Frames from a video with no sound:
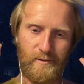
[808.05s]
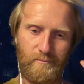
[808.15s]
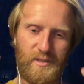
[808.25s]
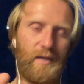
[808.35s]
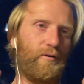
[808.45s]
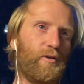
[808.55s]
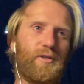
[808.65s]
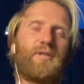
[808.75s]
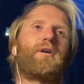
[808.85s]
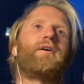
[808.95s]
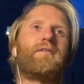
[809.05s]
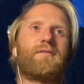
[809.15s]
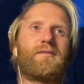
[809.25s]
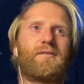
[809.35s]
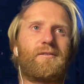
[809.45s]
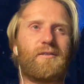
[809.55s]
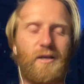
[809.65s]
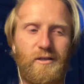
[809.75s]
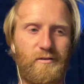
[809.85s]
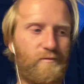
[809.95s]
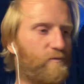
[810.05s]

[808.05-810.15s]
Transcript: material science kind of